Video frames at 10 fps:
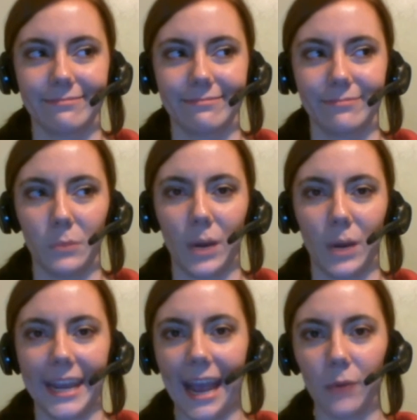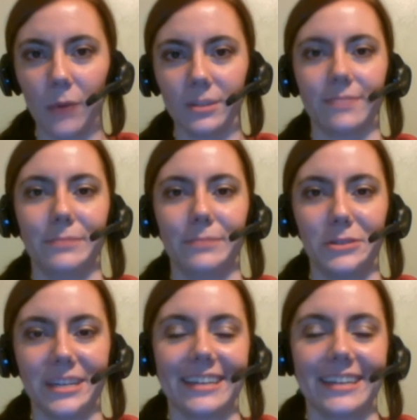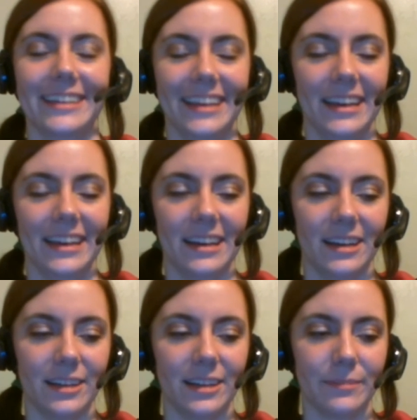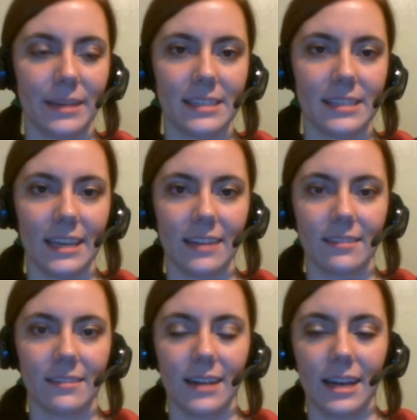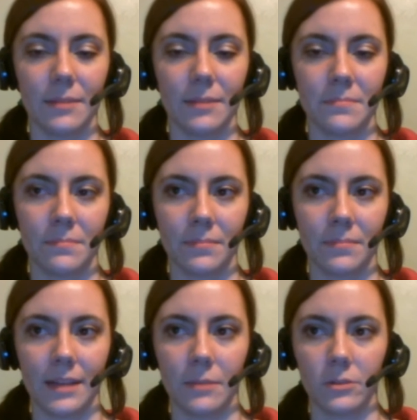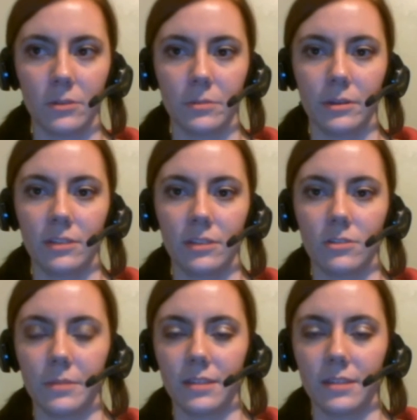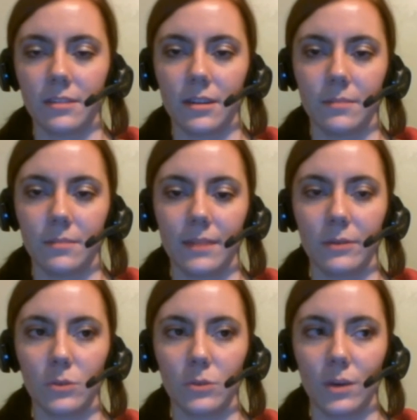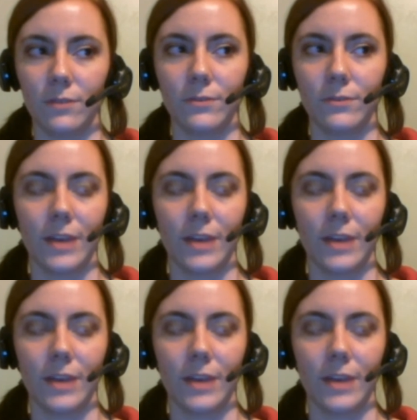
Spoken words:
want to count music, I sing, I play multiple instruments. I was one of